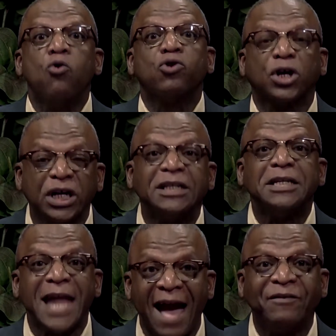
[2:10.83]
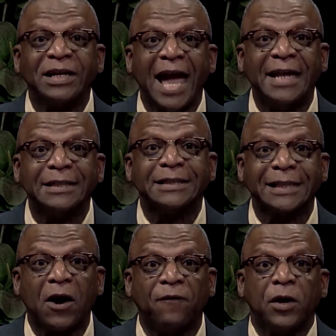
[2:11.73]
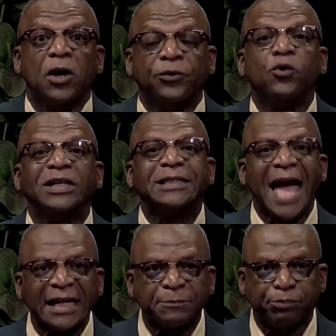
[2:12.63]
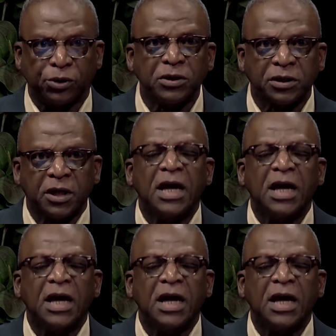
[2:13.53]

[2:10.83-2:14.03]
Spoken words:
who couldn't navigate himself through a textbook